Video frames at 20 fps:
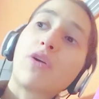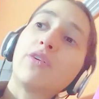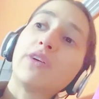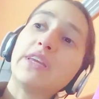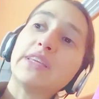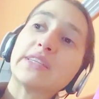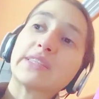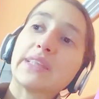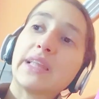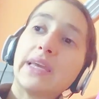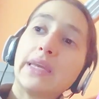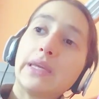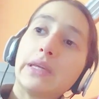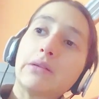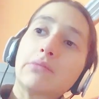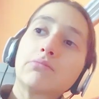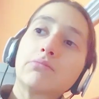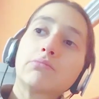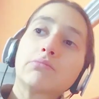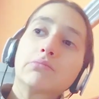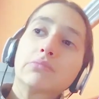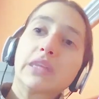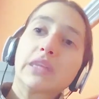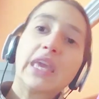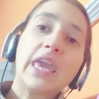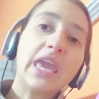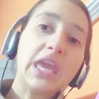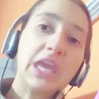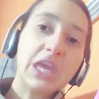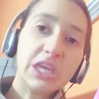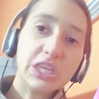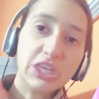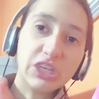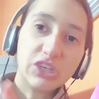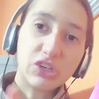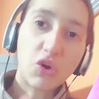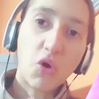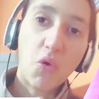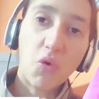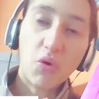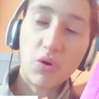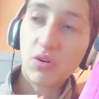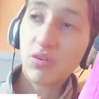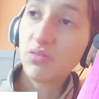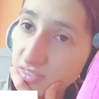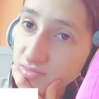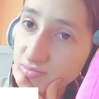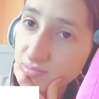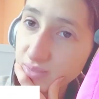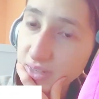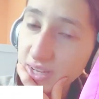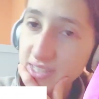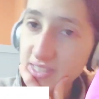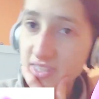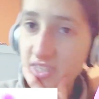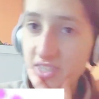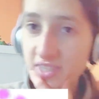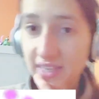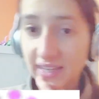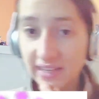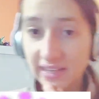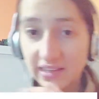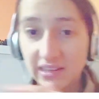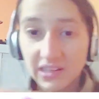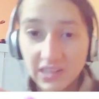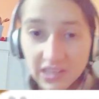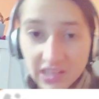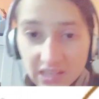is like the canyon coral because it's just like a